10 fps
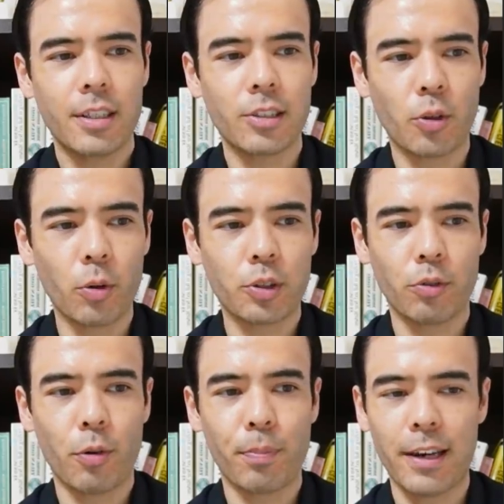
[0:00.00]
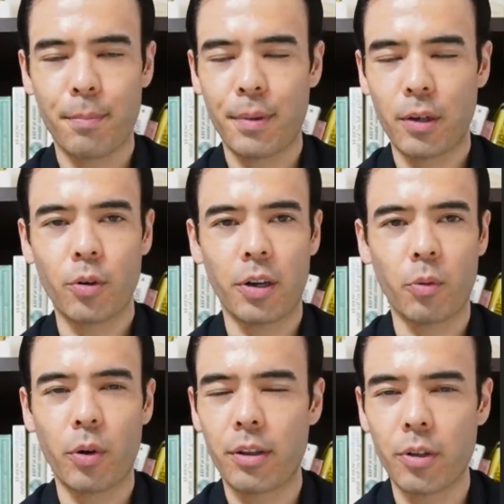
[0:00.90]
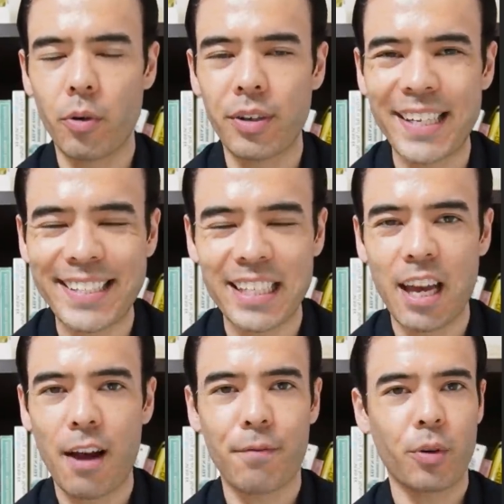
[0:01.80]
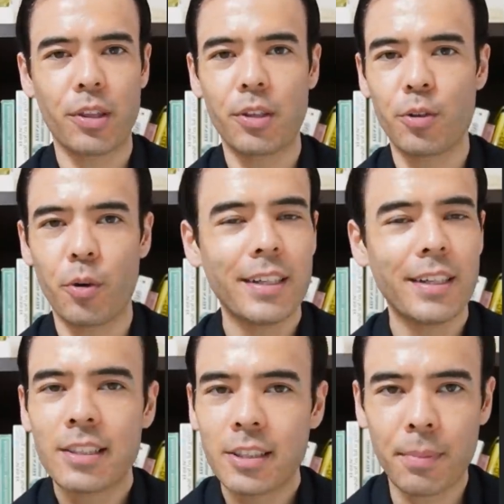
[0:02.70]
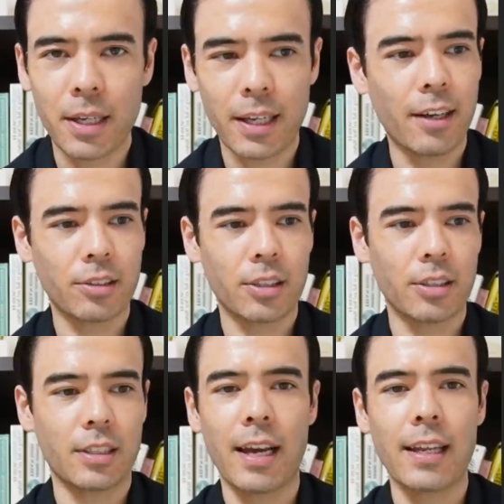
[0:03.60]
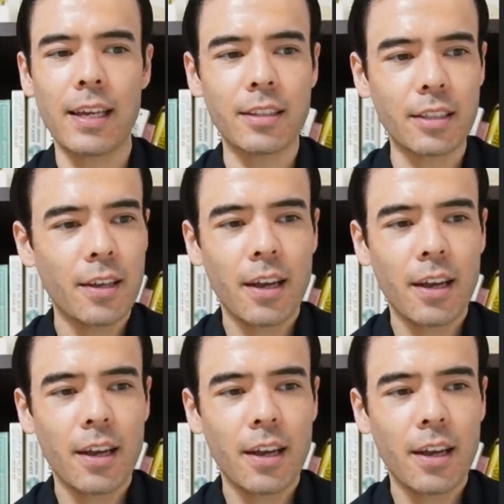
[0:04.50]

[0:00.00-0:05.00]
gold, silver, platinum, Bitcoin, whether you own ETF or whether you own something else, it's